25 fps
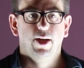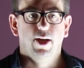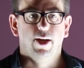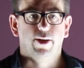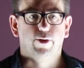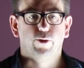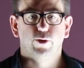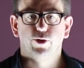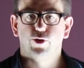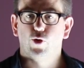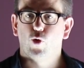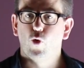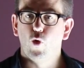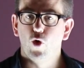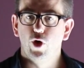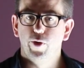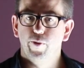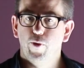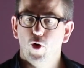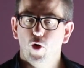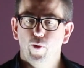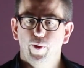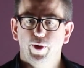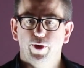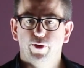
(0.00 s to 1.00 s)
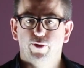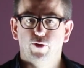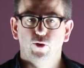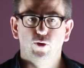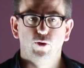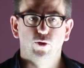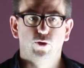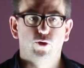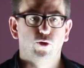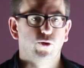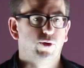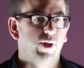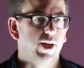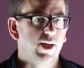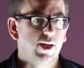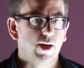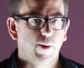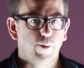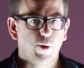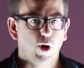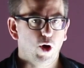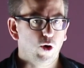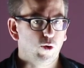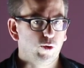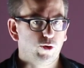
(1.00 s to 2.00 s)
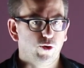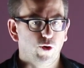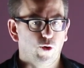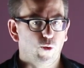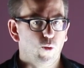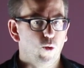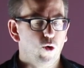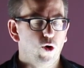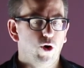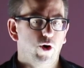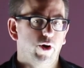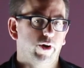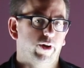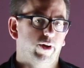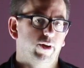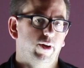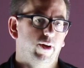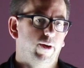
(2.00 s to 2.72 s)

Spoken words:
It was a good moment to think about your work,